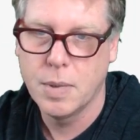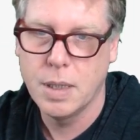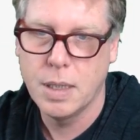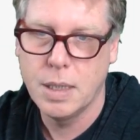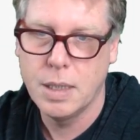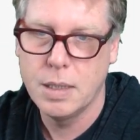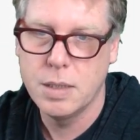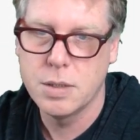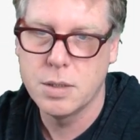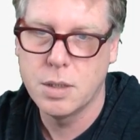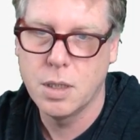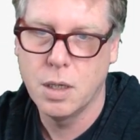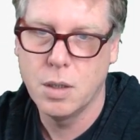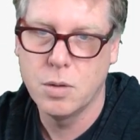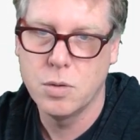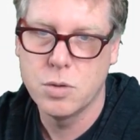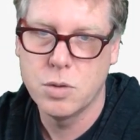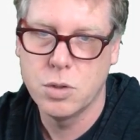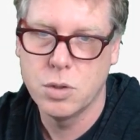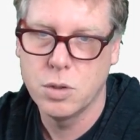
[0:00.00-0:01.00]
please go
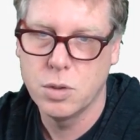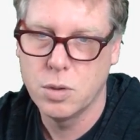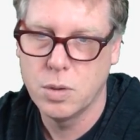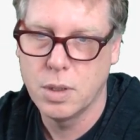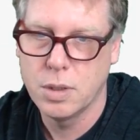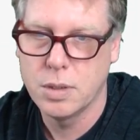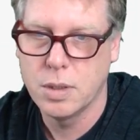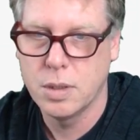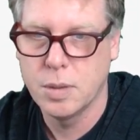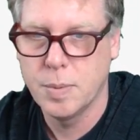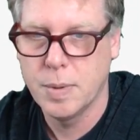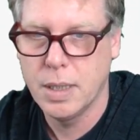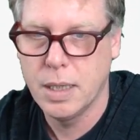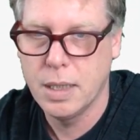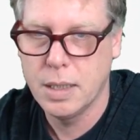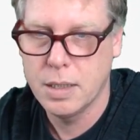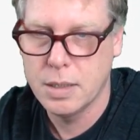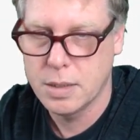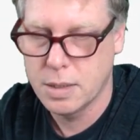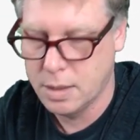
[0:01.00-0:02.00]
to
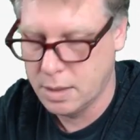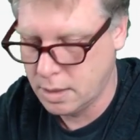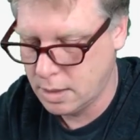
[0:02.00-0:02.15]
TPS